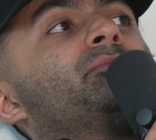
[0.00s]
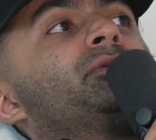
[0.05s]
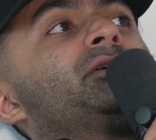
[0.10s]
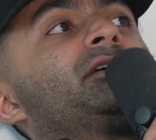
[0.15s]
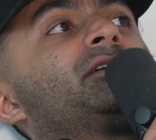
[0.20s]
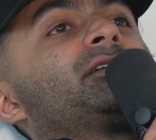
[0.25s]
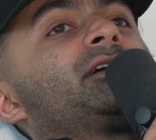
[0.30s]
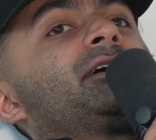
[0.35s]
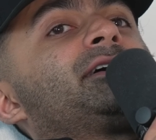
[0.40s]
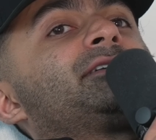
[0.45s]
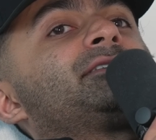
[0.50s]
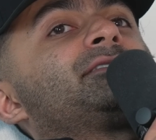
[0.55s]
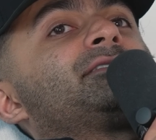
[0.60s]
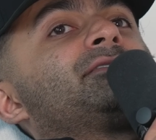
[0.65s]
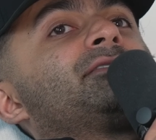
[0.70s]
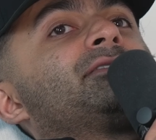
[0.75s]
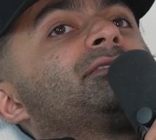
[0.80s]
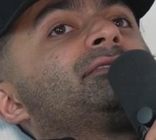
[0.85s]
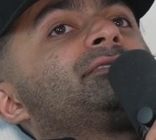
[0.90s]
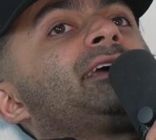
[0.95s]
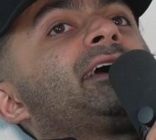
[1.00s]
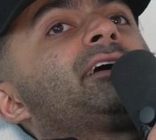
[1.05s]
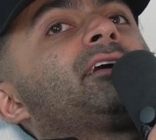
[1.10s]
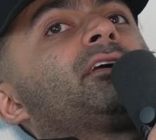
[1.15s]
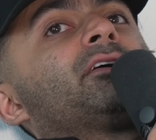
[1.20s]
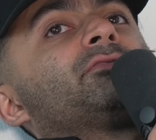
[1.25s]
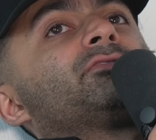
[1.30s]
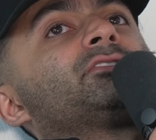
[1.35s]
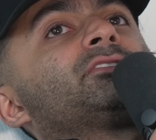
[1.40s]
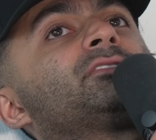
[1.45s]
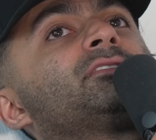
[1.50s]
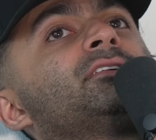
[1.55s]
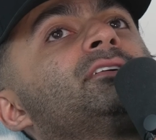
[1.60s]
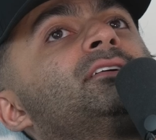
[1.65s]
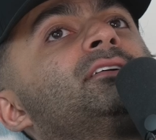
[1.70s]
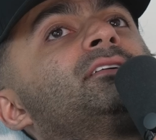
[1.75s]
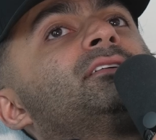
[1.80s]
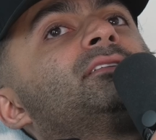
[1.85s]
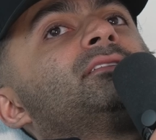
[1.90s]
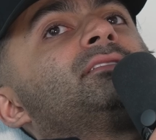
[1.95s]
being like tariffs
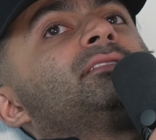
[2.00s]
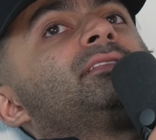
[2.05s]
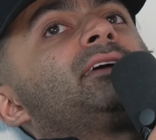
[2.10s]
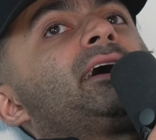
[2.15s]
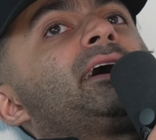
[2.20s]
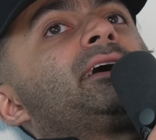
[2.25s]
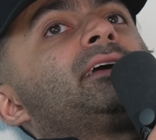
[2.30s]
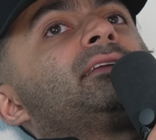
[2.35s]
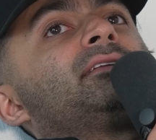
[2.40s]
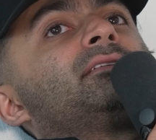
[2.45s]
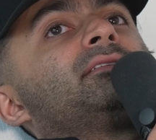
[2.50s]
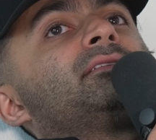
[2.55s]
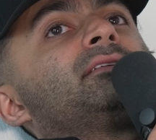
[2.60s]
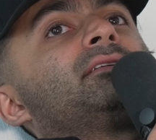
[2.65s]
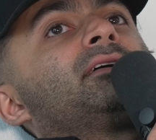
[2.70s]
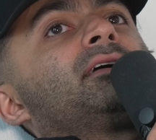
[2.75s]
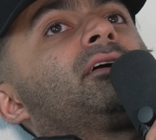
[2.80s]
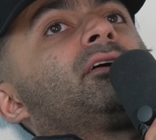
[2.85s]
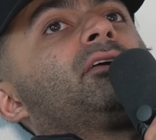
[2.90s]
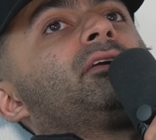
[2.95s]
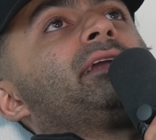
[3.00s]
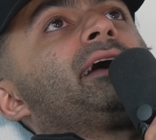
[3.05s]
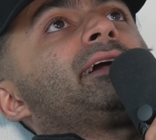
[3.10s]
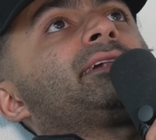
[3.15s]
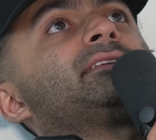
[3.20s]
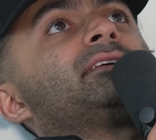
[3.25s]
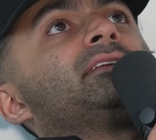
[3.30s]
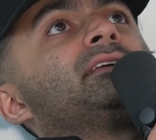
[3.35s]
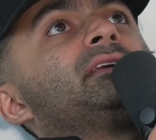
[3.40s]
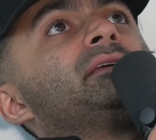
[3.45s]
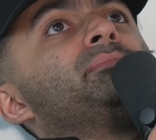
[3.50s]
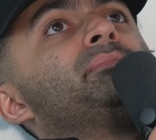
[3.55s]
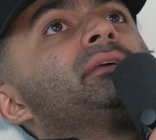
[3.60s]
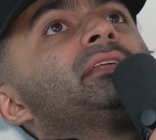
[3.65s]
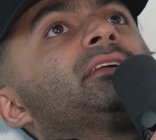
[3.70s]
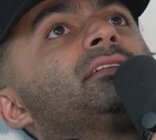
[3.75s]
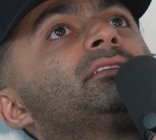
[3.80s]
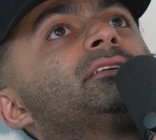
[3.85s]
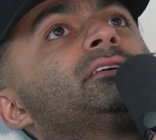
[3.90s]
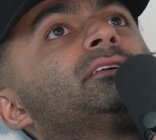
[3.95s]
that are enacted
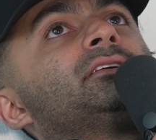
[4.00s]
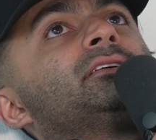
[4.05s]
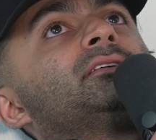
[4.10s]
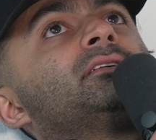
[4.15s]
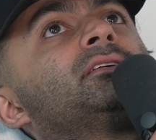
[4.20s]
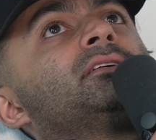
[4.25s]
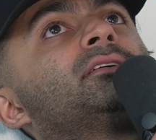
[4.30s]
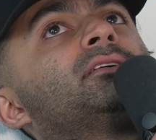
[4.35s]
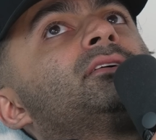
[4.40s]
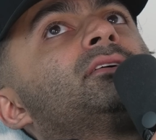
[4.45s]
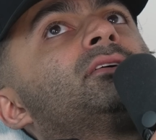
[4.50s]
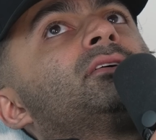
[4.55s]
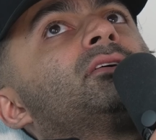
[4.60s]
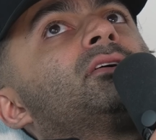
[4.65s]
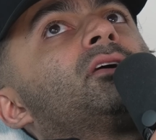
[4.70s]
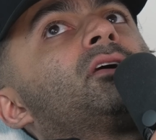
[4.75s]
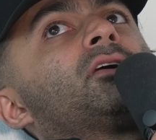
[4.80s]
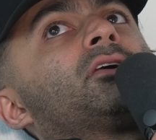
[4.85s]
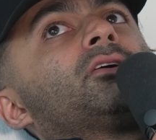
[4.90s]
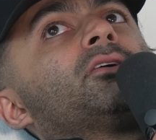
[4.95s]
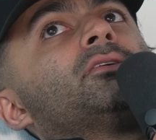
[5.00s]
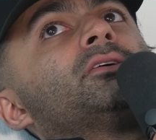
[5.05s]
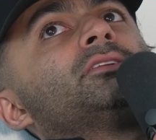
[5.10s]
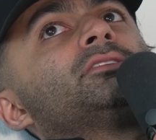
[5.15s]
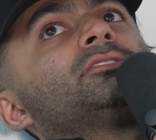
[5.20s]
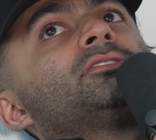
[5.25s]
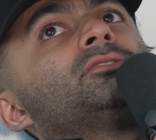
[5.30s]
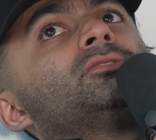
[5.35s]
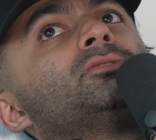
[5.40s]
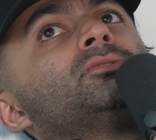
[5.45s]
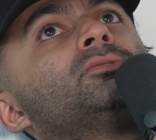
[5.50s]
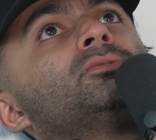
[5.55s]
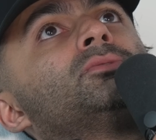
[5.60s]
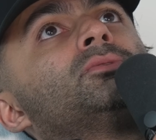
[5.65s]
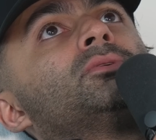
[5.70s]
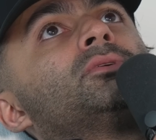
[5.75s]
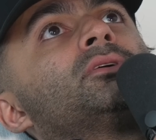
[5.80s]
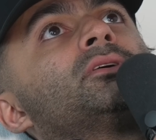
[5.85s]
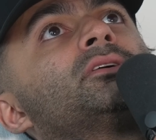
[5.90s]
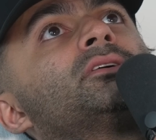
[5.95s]
immediately are going
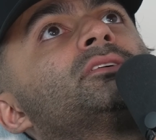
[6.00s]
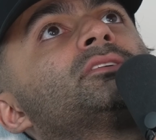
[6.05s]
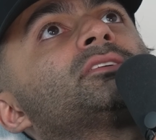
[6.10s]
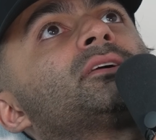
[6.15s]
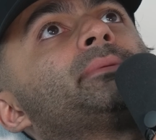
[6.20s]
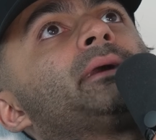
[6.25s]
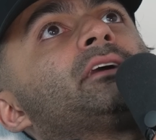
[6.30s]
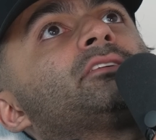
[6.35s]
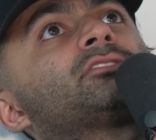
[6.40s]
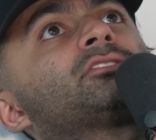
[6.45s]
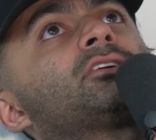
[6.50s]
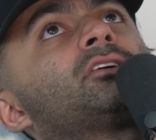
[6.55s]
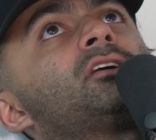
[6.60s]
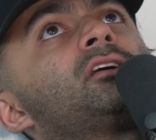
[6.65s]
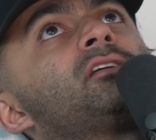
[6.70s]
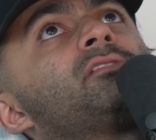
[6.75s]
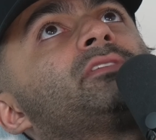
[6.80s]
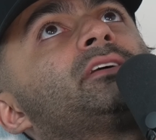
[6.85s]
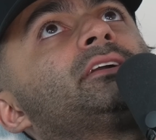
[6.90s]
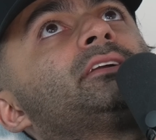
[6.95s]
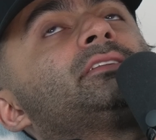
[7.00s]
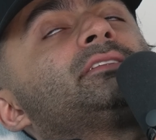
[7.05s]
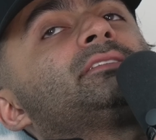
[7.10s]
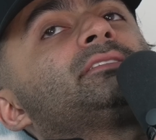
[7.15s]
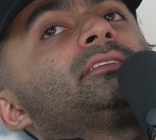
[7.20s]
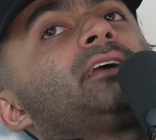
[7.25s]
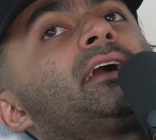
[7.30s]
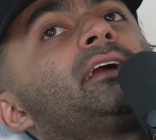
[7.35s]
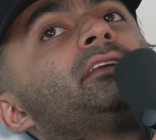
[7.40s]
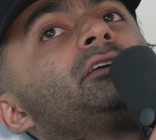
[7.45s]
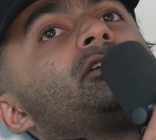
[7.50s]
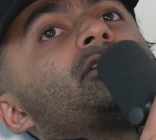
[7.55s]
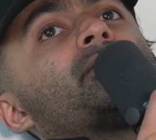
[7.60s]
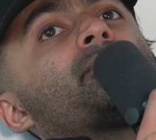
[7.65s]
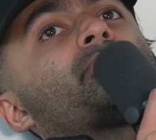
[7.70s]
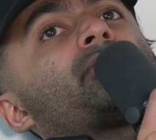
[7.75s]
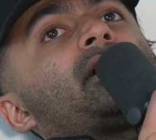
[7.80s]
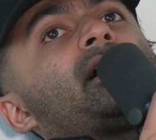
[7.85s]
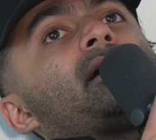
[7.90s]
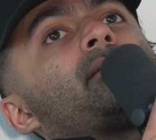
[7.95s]
to somehow solve a
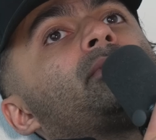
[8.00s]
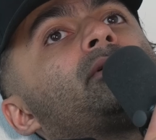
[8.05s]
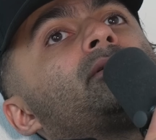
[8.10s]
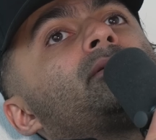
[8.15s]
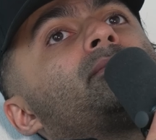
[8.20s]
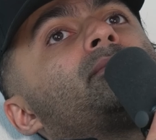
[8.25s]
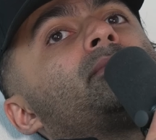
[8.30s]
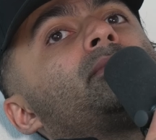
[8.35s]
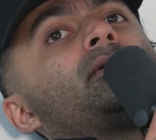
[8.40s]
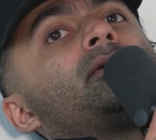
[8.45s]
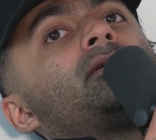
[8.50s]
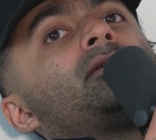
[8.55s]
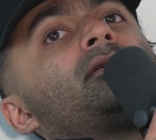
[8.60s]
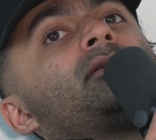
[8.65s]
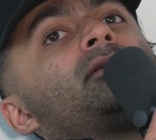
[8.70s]
10-year problem,